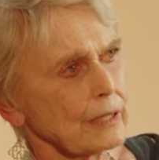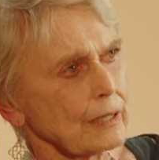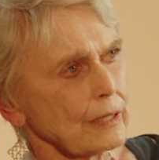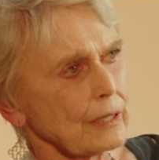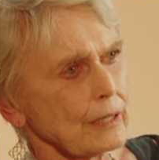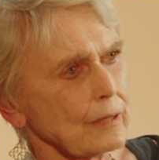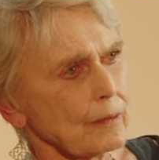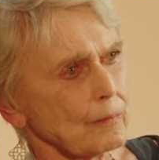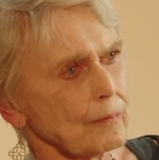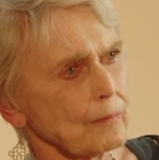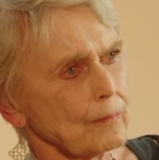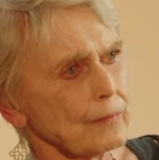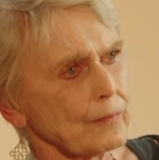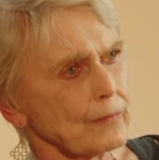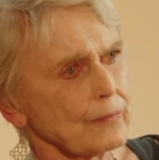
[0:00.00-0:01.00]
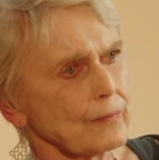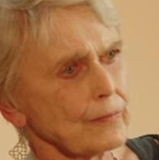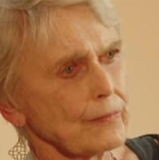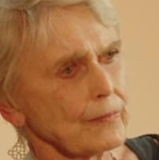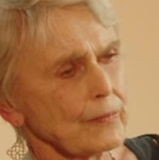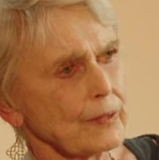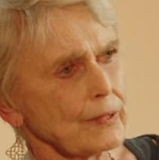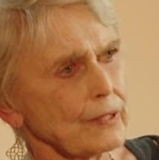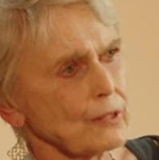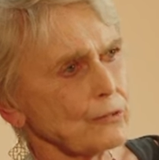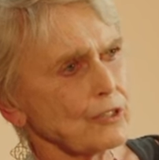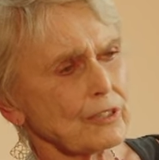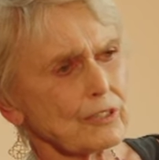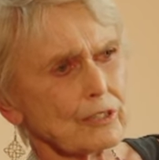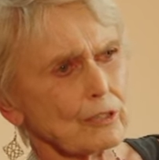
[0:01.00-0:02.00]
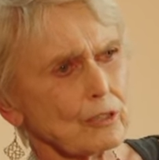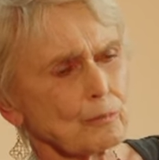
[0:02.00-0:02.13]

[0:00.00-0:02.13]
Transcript: you didn't go to